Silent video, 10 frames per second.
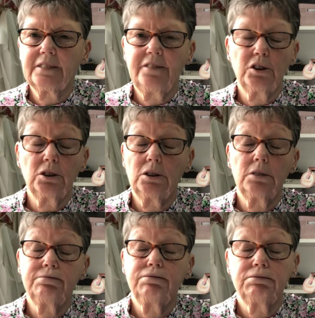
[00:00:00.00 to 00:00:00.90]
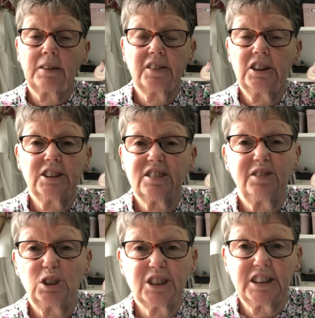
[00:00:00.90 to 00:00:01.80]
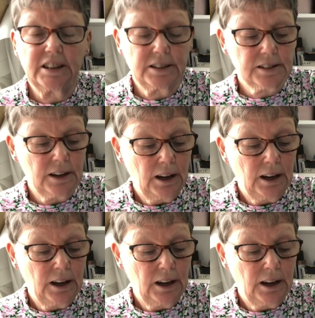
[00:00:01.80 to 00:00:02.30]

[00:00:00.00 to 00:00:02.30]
for 30-40 years.